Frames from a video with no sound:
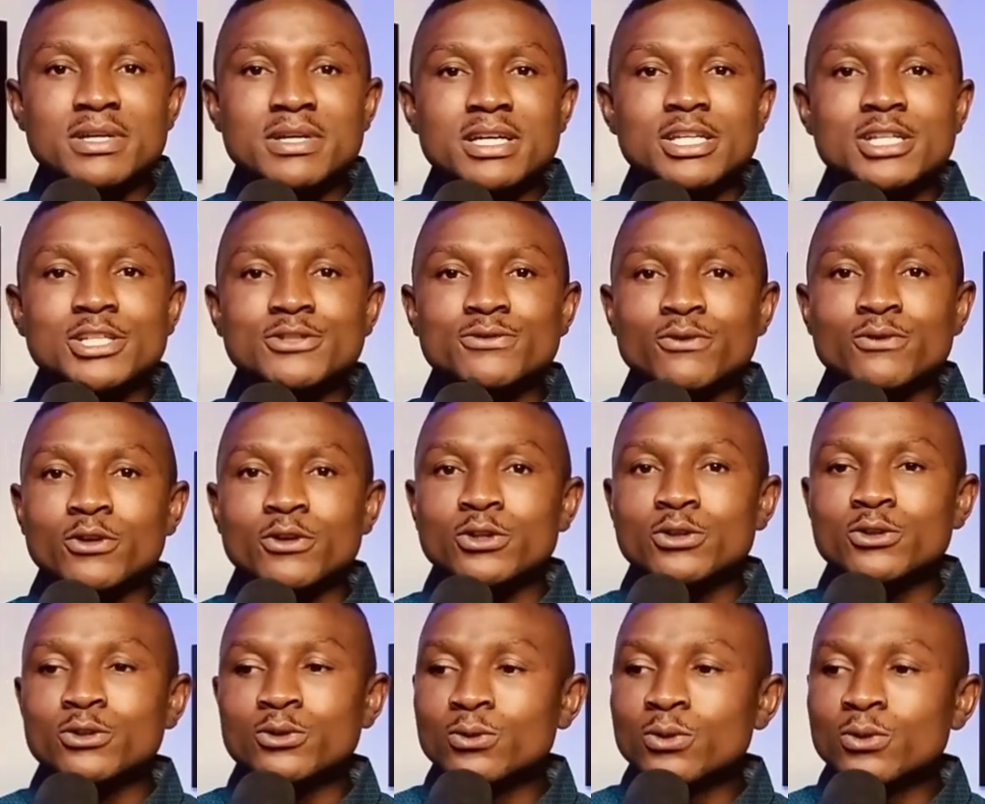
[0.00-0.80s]
it is for
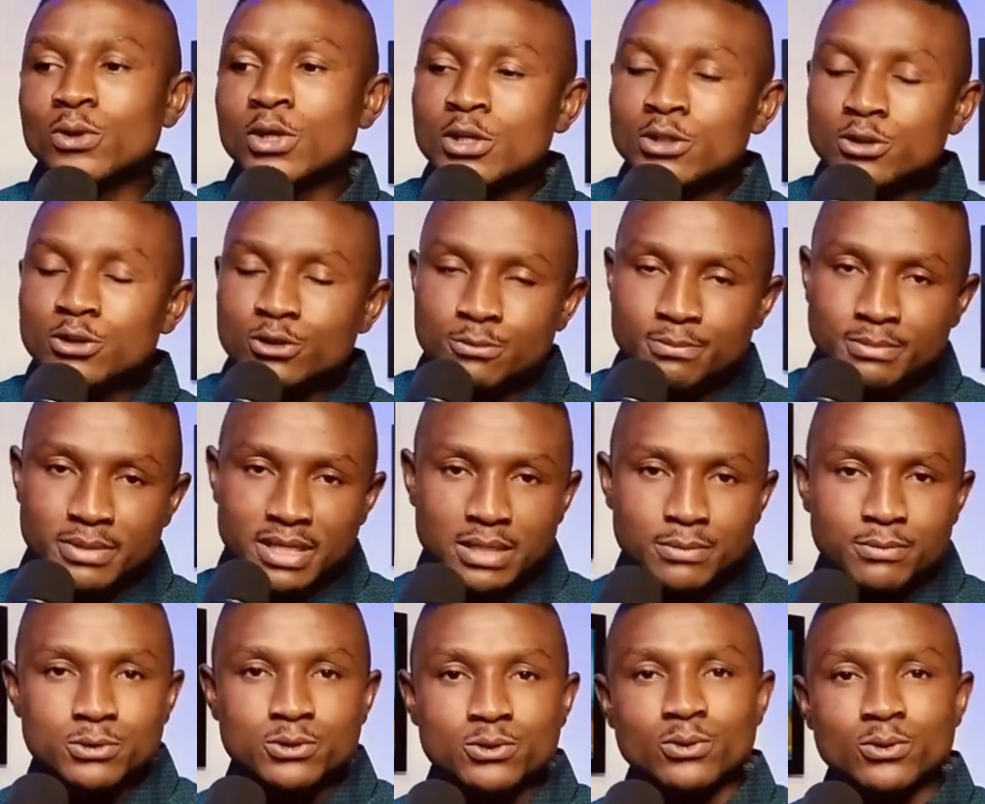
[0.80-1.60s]
you to be
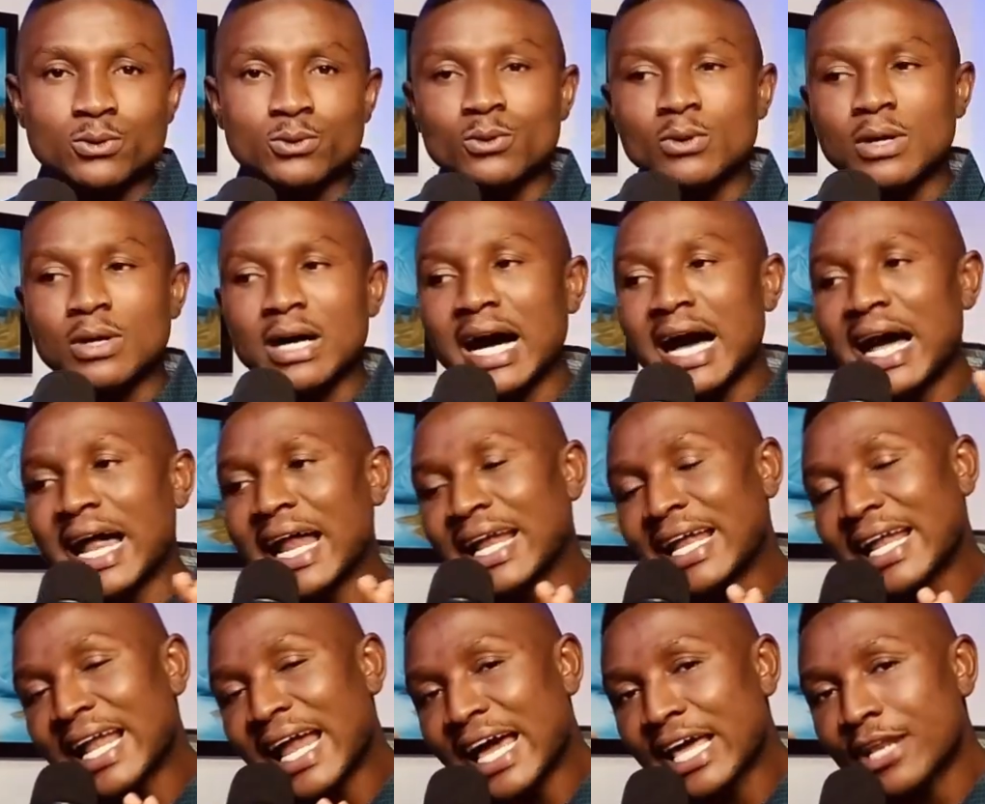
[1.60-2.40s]
able to
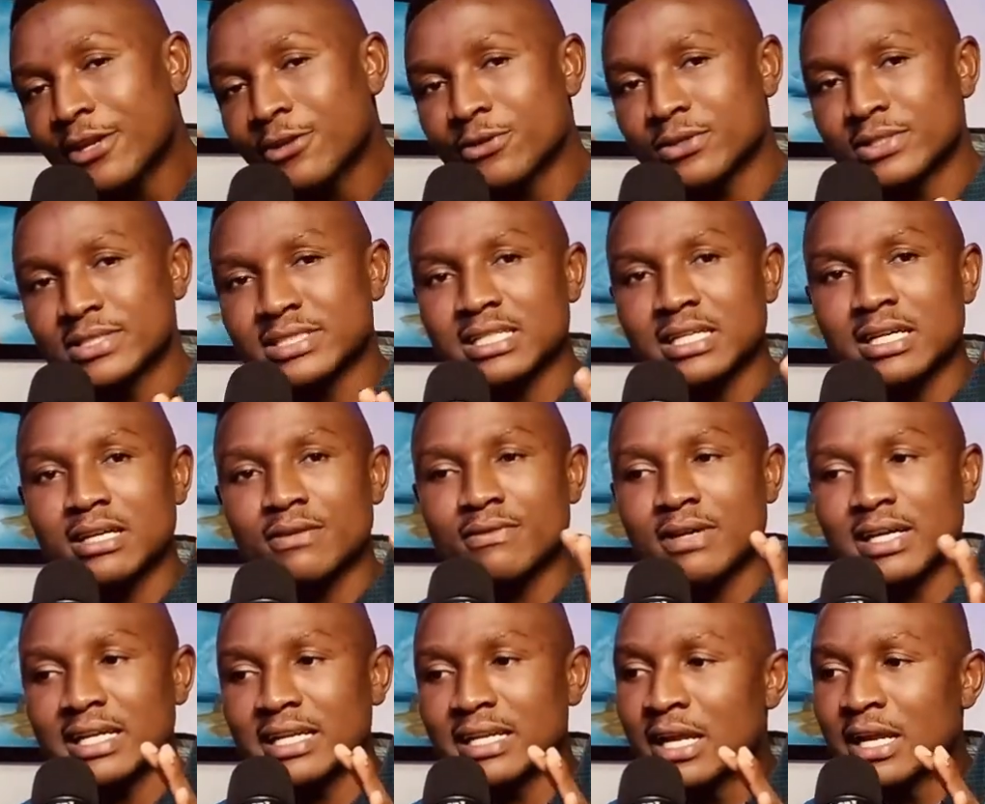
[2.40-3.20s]
align yourself
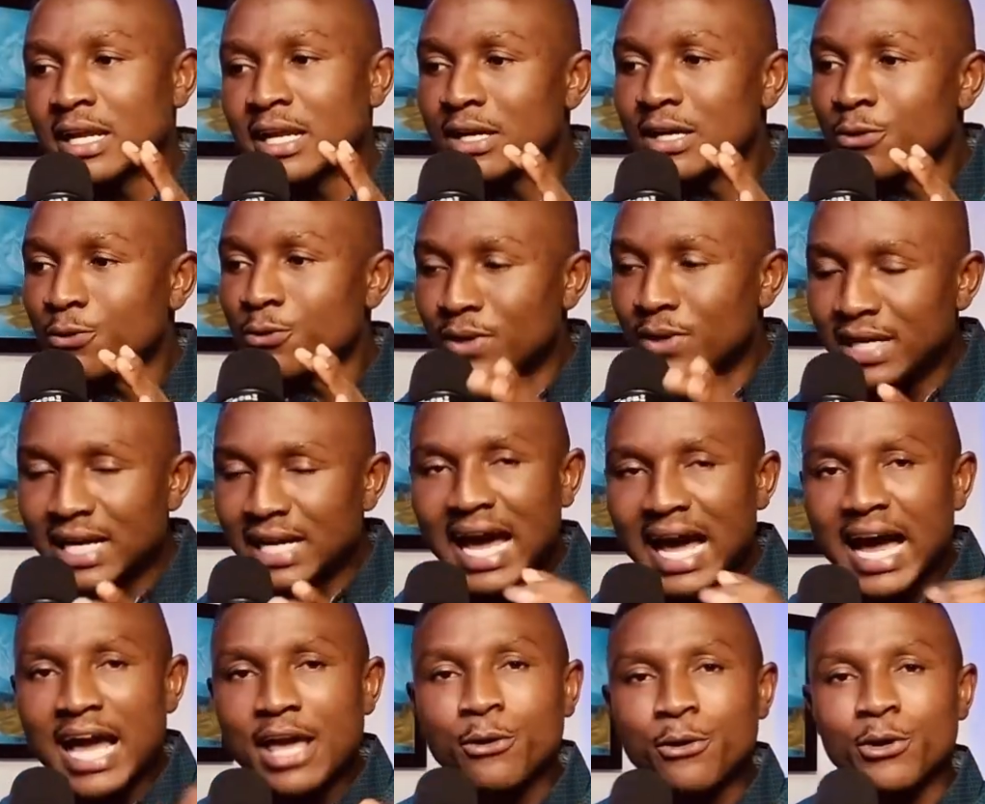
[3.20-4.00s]
and
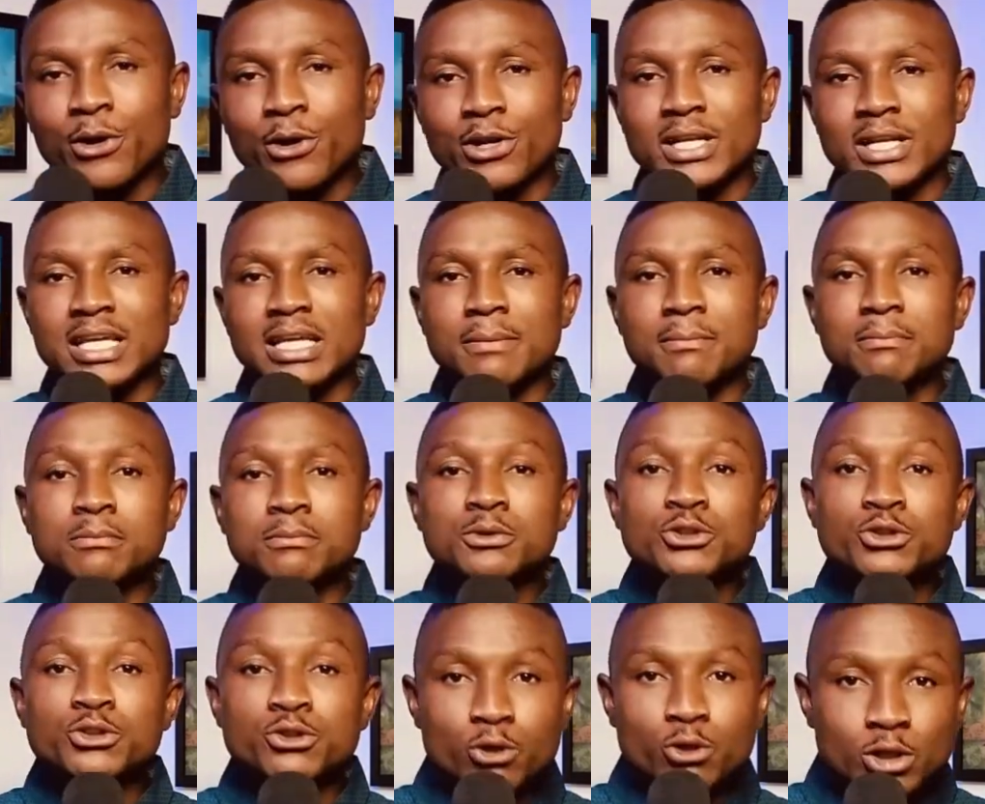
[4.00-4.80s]
rely on him,
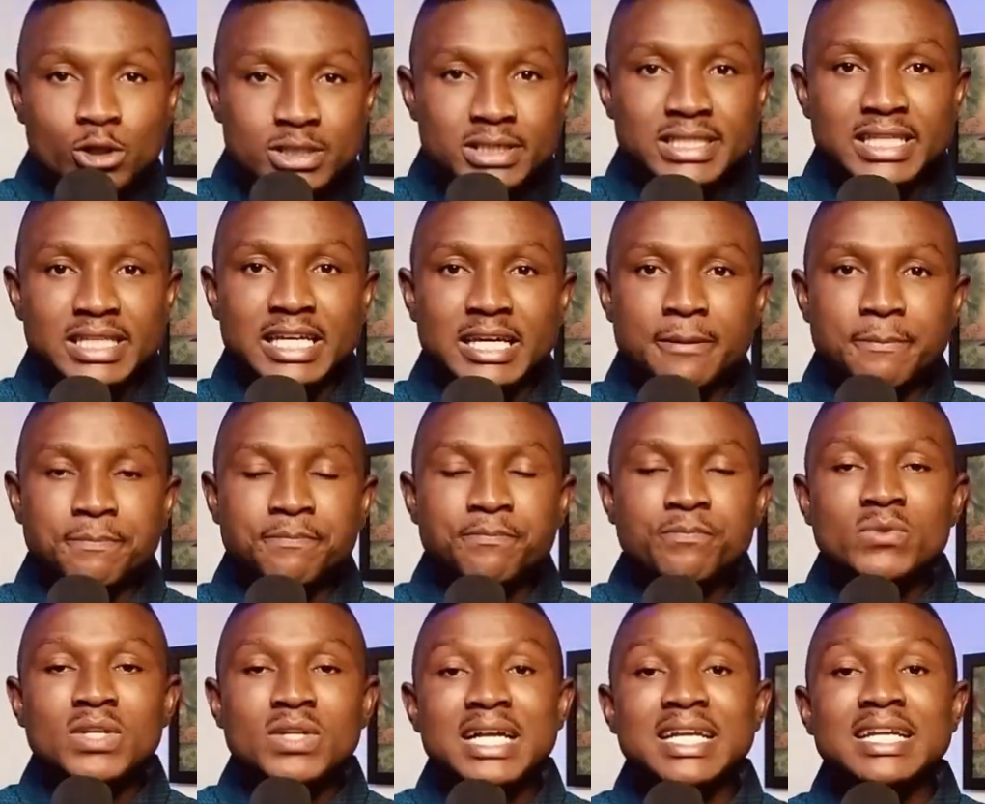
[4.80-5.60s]
trust him,
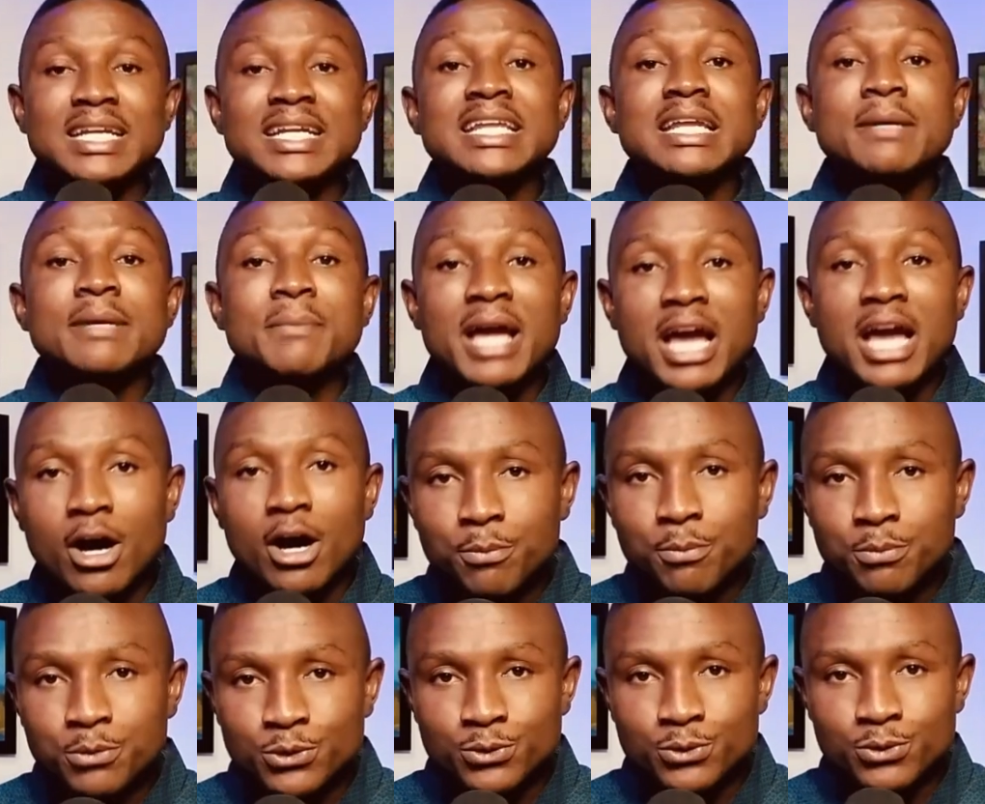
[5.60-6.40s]
let him
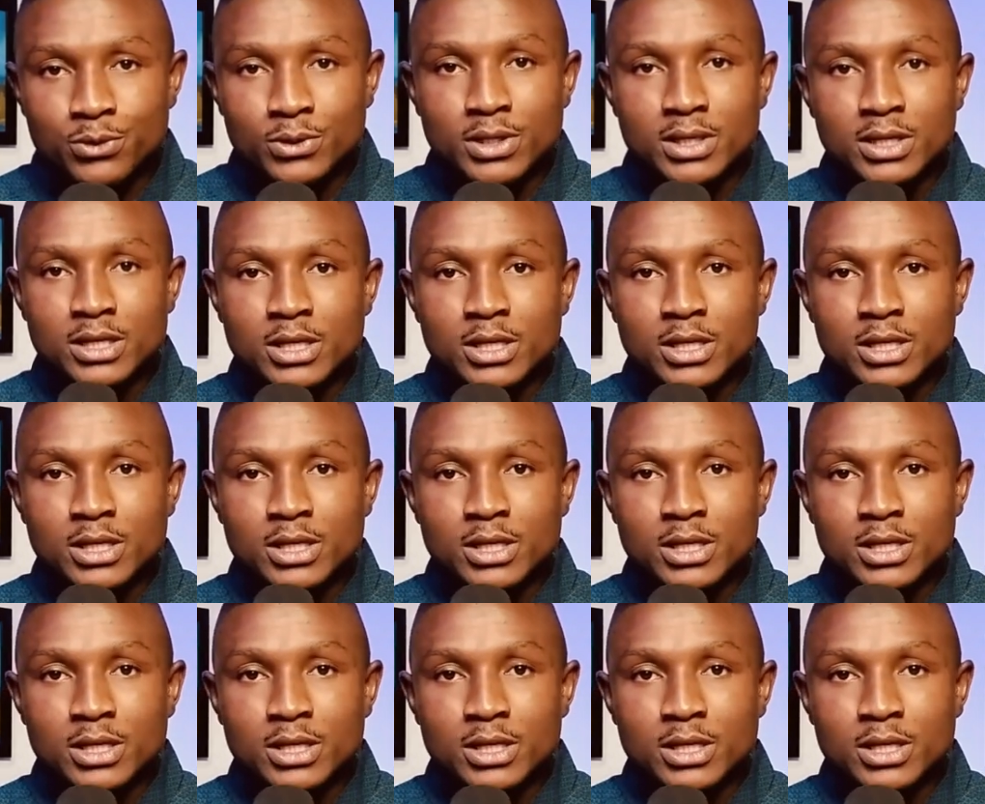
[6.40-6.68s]
help you.